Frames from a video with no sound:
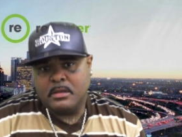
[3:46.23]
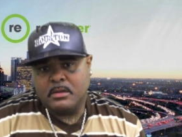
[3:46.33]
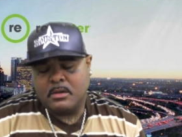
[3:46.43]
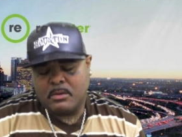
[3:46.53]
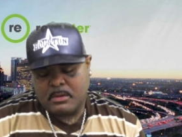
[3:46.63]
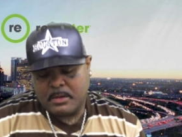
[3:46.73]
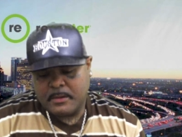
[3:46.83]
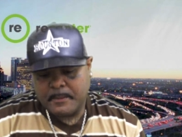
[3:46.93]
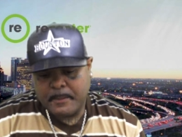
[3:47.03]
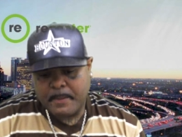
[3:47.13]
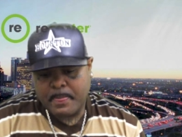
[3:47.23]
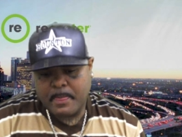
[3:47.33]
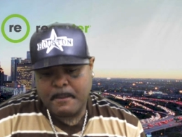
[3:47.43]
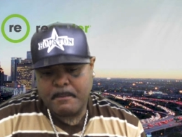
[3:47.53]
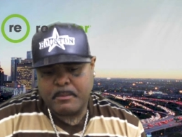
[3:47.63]

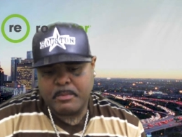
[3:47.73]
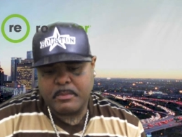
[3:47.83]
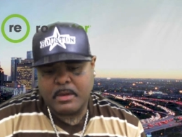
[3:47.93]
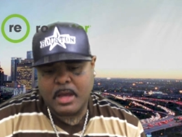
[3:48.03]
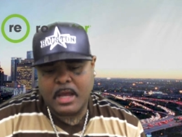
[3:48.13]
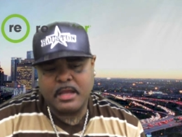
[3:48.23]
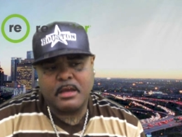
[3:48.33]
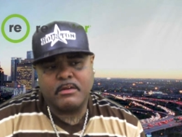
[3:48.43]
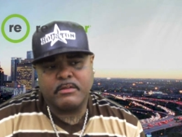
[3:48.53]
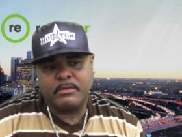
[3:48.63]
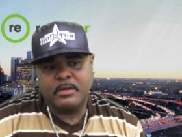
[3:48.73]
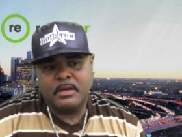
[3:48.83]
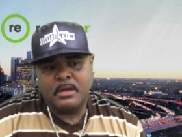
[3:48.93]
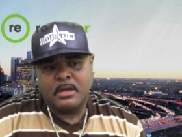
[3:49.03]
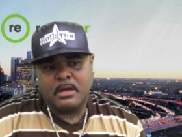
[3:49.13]
I have
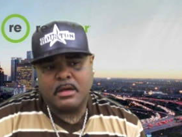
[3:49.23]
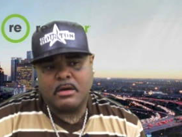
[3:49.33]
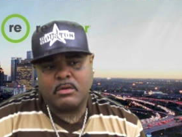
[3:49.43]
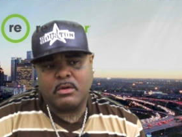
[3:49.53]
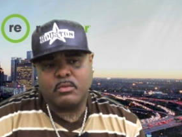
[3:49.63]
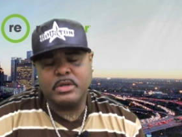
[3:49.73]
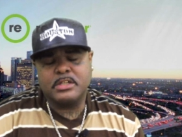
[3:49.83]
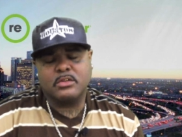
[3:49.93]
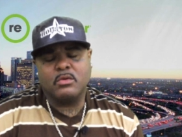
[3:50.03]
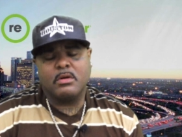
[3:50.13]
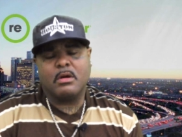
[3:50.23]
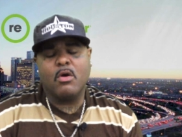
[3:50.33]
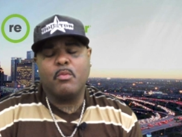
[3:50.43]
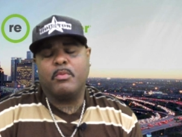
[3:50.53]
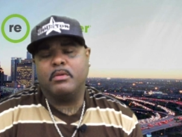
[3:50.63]
a restored
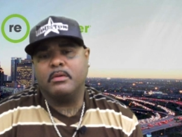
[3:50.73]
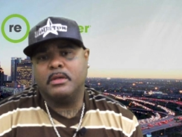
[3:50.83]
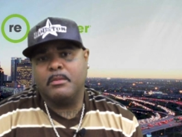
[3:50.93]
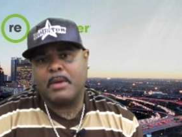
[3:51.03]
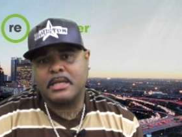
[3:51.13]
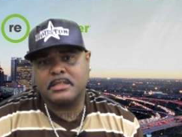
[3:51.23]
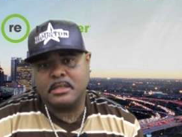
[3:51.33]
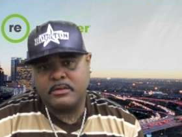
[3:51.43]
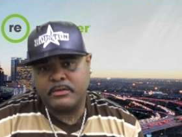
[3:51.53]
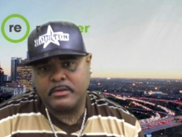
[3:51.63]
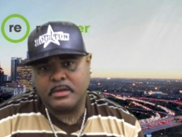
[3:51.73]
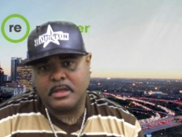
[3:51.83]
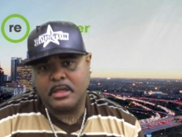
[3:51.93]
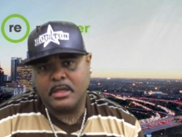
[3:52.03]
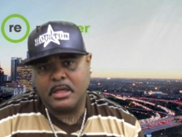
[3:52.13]
hope in myself,
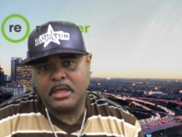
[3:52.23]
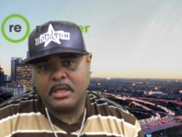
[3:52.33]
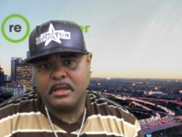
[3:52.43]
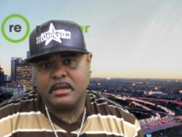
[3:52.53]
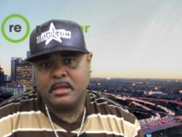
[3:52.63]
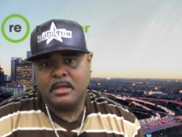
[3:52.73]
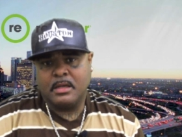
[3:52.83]
and